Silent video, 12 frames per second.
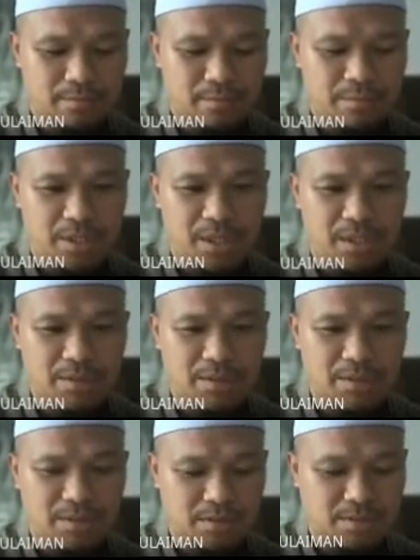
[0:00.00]

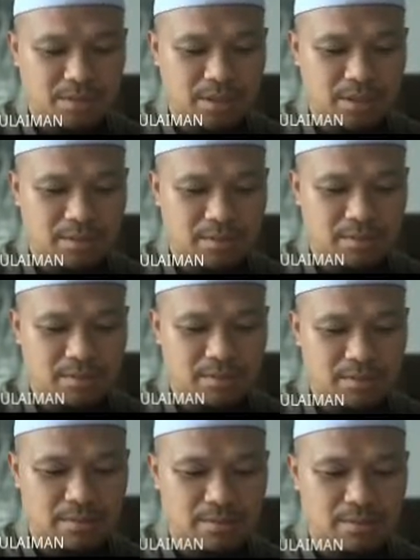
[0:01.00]
plus 10.
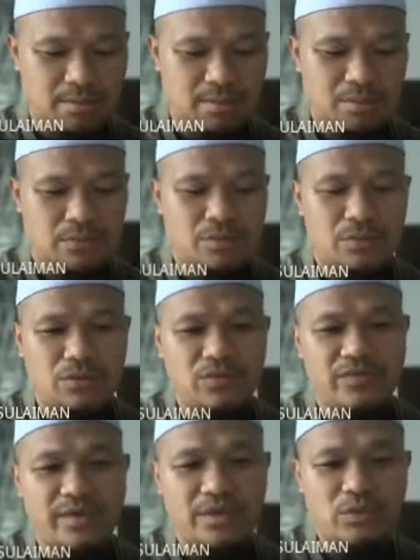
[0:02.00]
So the
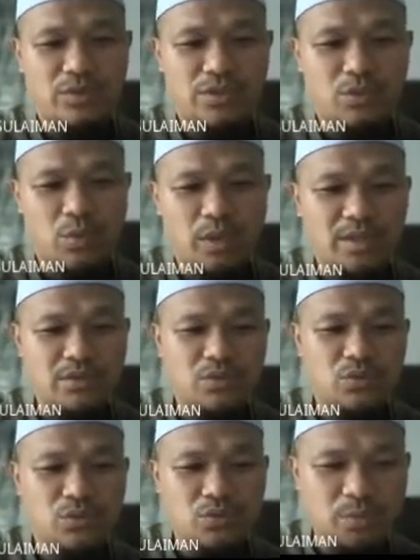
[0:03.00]
value is
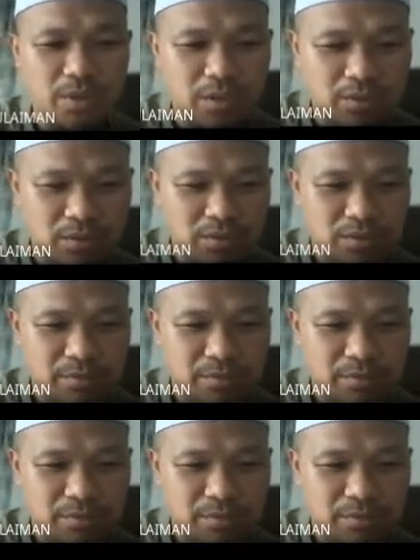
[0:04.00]
122 megawatts.